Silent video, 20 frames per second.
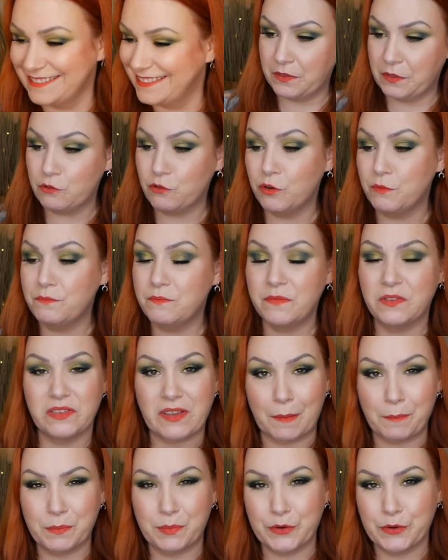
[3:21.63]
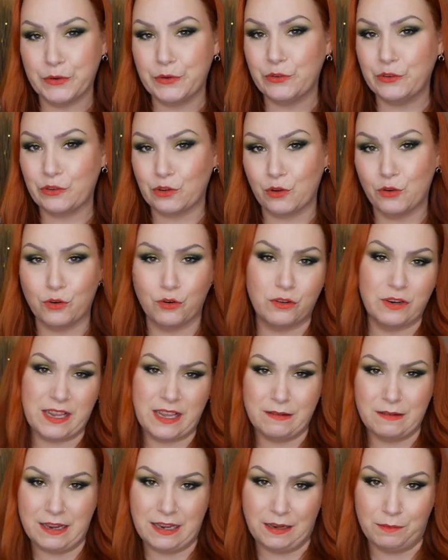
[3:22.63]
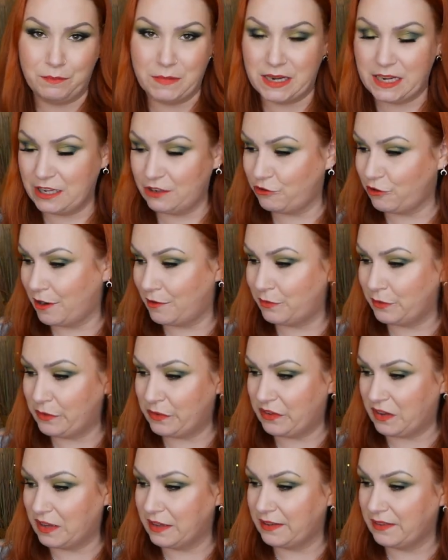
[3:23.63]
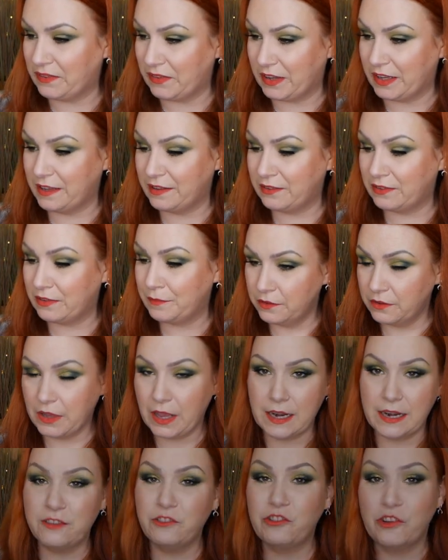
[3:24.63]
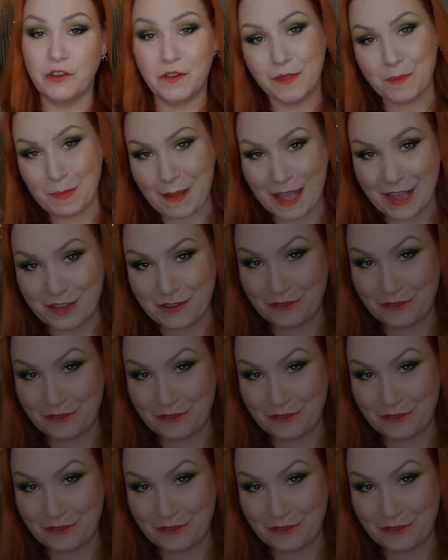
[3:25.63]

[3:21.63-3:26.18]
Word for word: They're all samples or like little mini travel sizes. So yeah, let's show you the bag